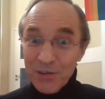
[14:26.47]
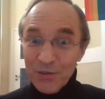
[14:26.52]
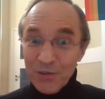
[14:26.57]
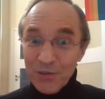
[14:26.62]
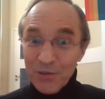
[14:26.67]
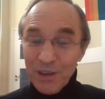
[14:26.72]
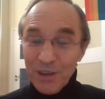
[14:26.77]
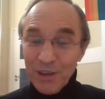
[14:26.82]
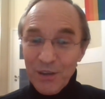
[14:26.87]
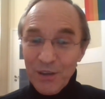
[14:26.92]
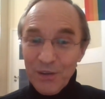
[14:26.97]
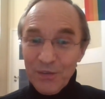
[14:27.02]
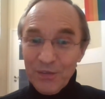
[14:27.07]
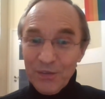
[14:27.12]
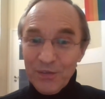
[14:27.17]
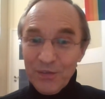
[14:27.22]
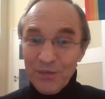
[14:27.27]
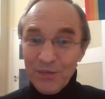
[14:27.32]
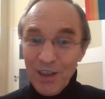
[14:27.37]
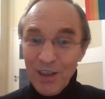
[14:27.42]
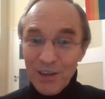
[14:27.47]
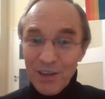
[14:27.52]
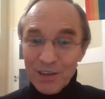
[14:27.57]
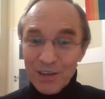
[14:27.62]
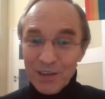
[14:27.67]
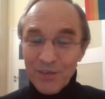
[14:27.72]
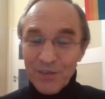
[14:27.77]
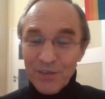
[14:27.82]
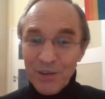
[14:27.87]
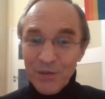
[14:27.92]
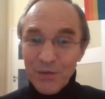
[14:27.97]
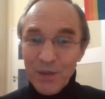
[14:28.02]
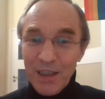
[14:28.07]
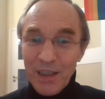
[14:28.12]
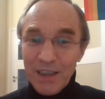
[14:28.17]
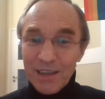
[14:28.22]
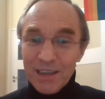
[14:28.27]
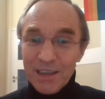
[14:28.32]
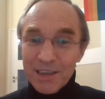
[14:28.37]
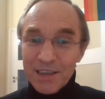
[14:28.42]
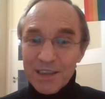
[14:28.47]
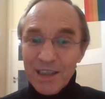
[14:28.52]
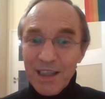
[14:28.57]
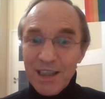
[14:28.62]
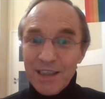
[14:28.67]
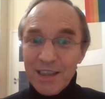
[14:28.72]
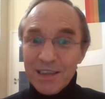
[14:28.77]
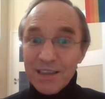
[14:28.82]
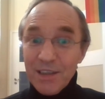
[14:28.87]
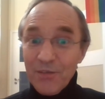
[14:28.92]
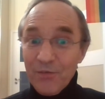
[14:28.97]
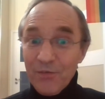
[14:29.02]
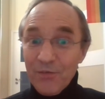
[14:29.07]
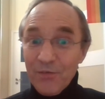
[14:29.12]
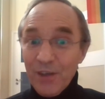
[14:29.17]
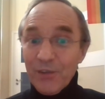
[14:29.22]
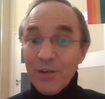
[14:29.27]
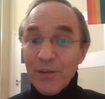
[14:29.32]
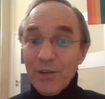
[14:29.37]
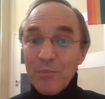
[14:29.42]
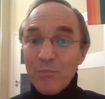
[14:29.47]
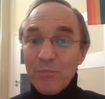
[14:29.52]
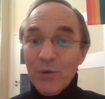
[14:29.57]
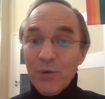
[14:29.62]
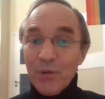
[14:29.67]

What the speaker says: The United States, the most